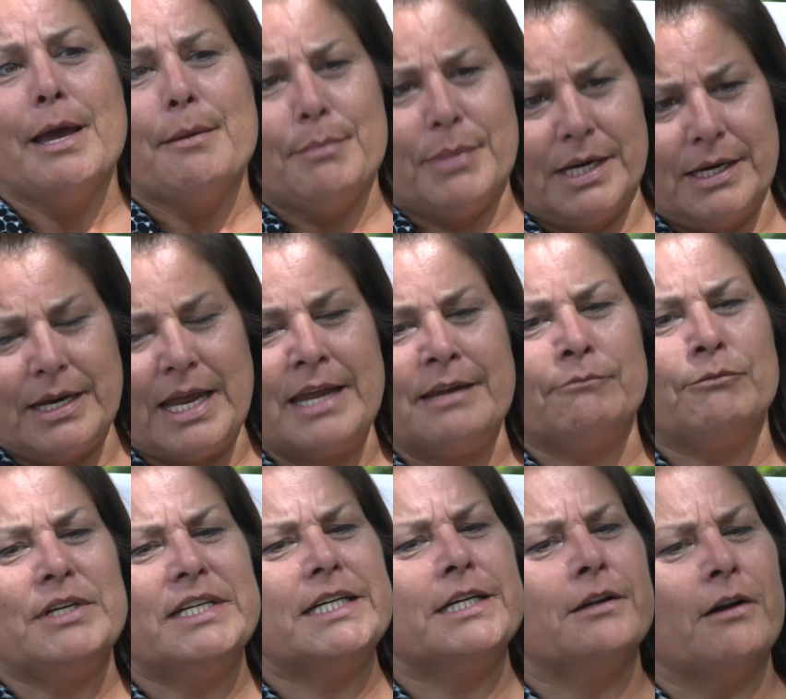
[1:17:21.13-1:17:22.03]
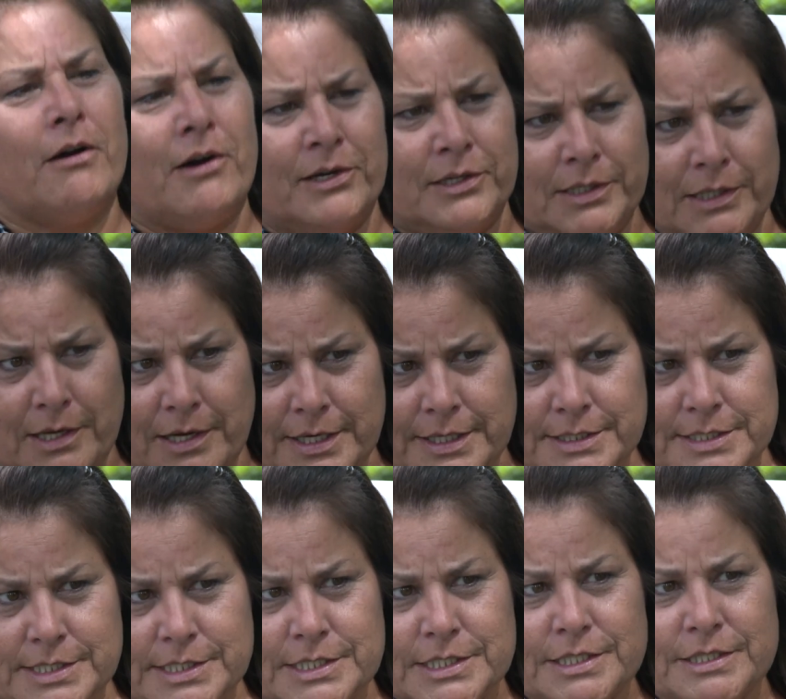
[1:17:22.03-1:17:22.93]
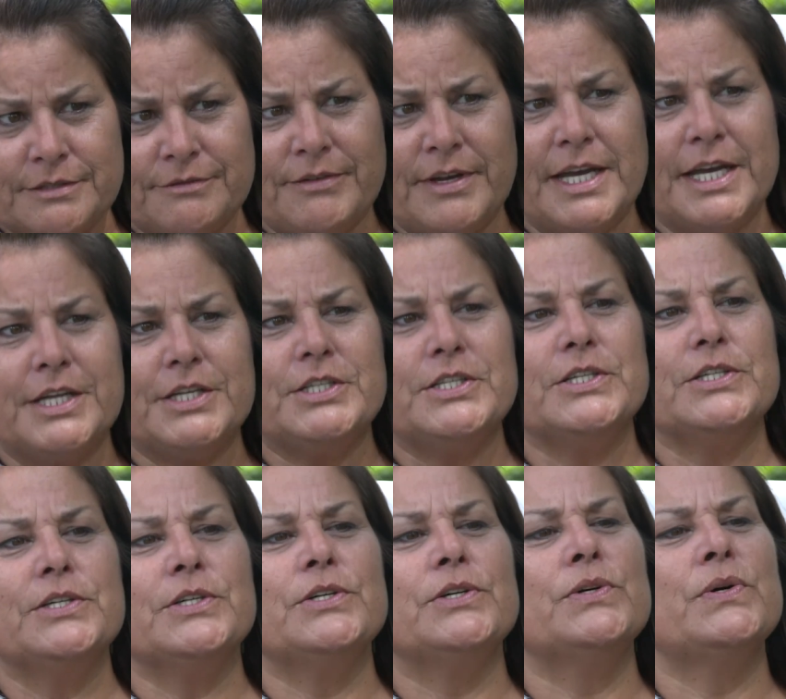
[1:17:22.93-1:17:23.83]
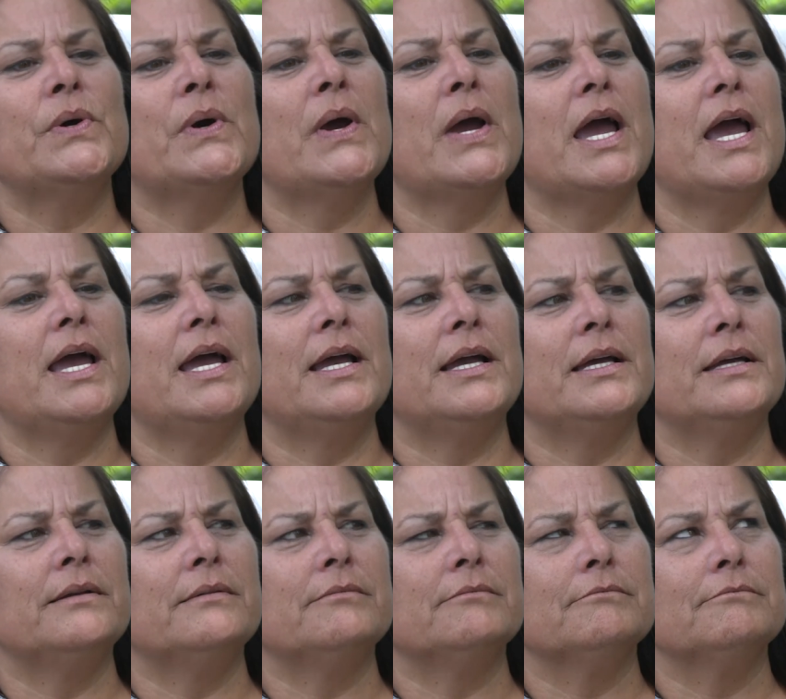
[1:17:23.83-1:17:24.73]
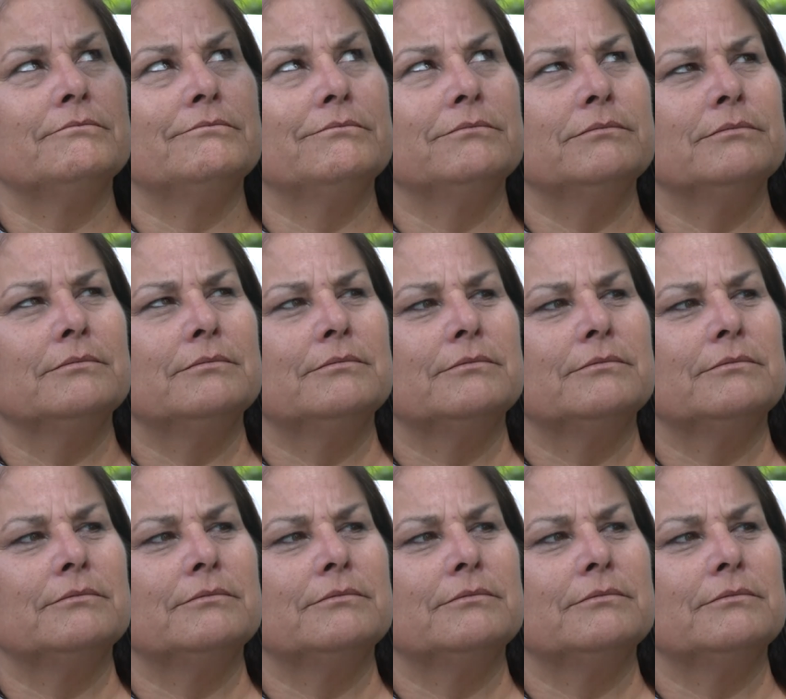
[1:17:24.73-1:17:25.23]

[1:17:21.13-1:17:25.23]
But and we did an online survey too, and